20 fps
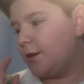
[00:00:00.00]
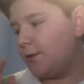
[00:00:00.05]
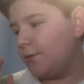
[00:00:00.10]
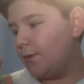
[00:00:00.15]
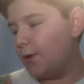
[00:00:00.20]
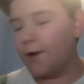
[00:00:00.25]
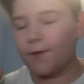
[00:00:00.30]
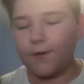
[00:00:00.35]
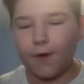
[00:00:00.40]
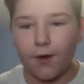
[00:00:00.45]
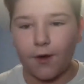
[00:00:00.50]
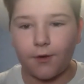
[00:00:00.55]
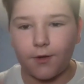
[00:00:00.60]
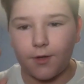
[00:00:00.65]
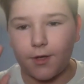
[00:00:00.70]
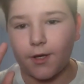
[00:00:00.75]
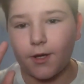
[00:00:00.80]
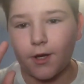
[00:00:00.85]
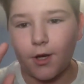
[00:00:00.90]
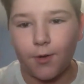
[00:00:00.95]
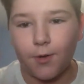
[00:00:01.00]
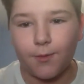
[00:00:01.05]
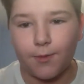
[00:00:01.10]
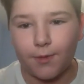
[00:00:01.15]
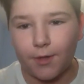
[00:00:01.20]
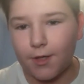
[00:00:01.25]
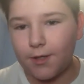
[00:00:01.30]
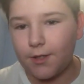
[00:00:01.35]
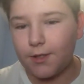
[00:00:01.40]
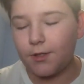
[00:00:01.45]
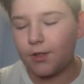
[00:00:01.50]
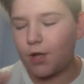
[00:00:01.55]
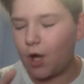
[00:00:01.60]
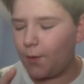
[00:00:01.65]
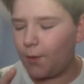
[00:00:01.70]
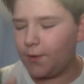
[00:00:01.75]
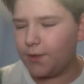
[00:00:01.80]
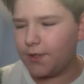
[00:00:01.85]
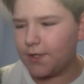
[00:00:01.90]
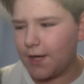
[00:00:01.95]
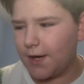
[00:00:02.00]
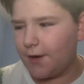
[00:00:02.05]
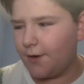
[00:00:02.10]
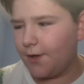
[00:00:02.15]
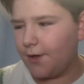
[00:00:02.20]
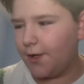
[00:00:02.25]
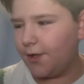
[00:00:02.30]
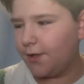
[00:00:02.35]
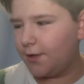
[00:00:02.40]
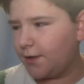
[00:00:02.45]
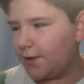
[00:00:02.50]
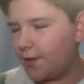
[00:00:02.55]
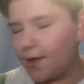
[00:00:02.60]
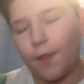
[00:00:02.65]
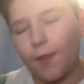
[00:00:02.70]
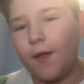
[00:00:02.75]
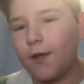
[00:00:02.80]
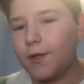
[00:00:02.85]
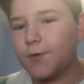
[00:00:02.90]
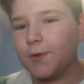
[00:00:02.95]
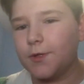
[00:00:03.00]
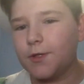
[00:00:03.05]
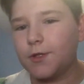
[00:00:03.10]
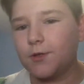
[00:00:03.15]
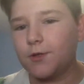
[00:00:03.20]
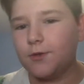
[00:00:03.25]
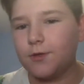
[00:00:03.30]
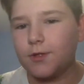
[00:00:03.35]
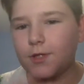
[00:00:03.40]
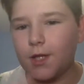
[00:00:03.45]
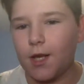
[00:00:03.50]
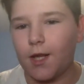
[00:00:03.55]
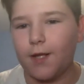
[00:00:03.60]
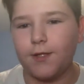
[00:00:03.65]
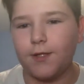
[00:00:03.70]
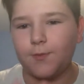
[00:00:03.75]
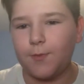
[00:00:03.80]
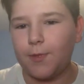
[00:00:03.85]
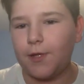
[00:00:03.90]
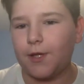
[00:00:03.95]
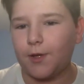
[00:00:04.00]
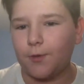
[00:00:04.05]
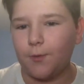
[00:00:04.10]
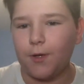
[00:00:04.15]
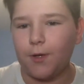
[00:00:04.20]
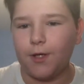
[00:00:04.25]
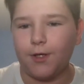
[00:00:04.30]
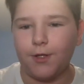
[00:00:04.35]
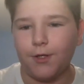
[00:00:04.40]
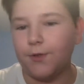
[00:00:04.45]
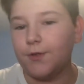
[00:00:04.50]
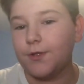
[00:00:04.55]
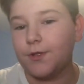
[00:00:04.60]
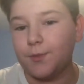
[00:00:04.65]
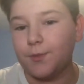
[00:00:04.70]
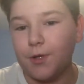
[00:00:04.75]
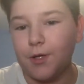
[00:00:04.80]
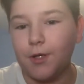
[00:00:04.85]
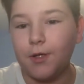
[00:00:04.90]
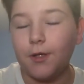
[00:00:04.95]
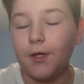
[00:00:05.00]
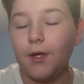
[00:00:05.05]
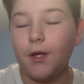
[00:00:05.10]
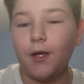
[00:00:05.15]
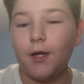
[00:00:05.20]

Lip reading: I'm not very good at commentary. I think that's what it's called, so like speaking while you're doing something.